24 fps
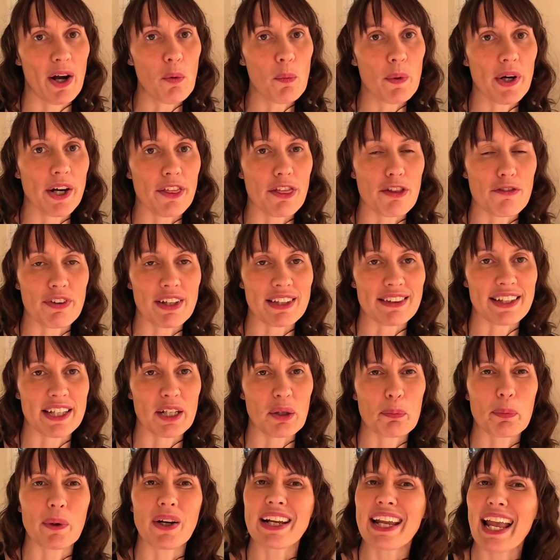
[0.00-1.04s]
worth a
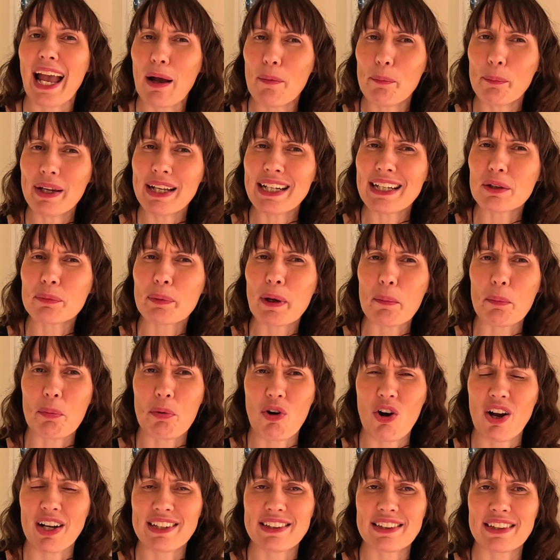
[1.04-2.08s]
visit, but can be a little bit
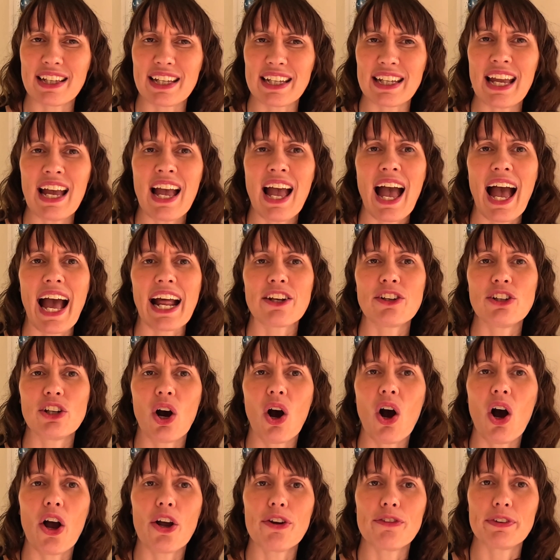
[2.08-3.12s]
pricey and
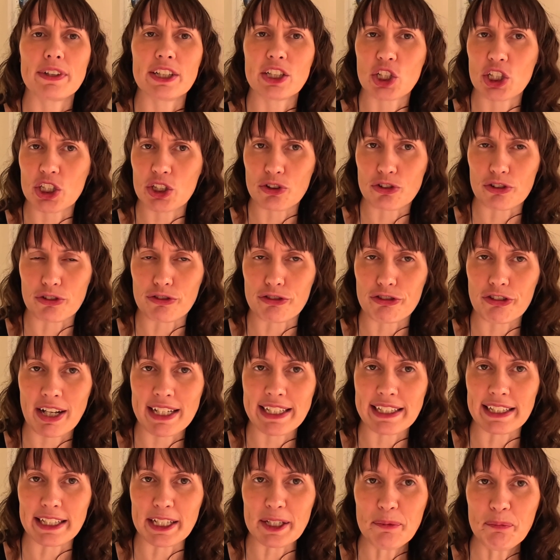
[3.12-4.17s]
not overly children
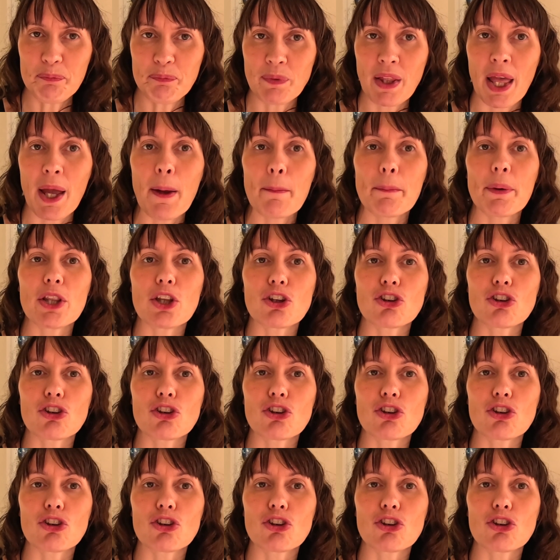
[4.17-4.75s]
friendly. But the